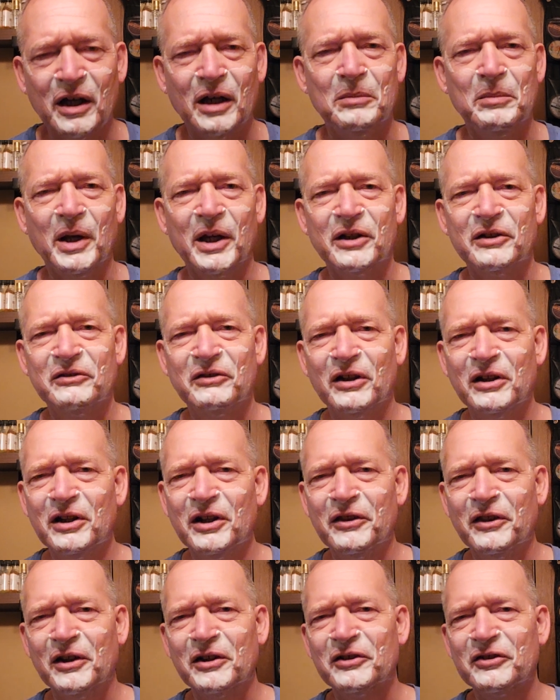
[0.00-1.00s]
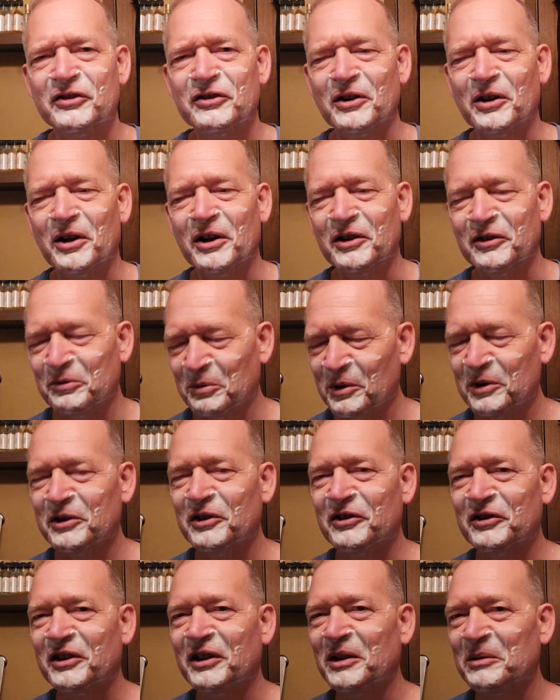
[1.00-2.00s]
going to make anything serious. We're
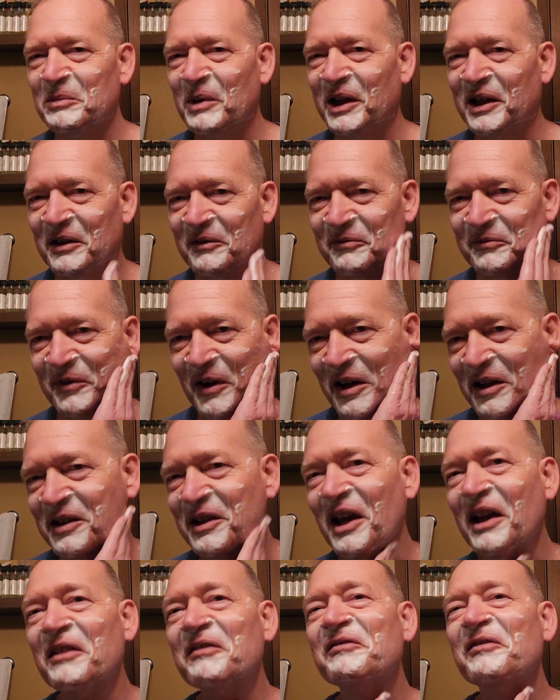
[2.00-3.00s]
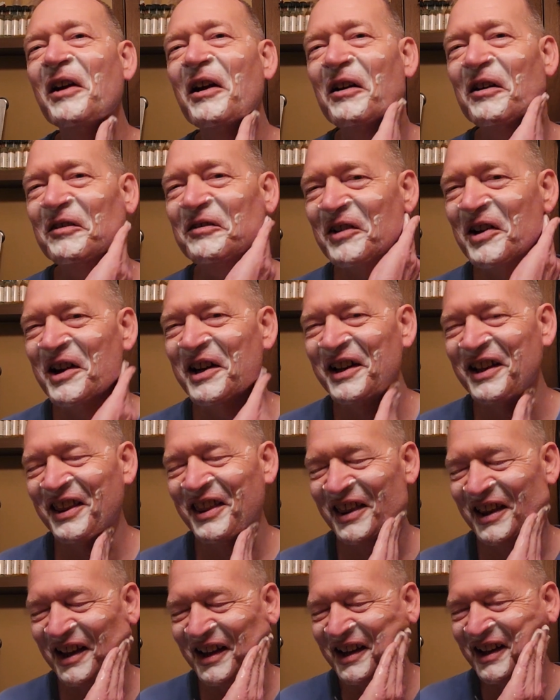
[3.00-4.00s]
just going to make a fun of
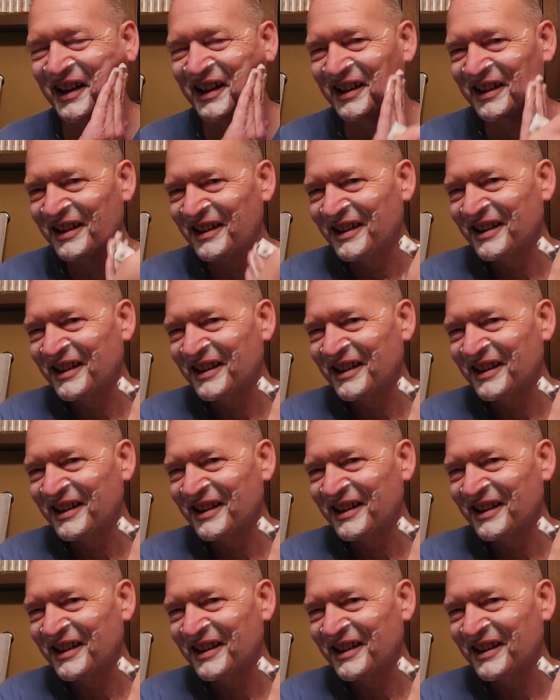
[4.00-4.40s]
everything.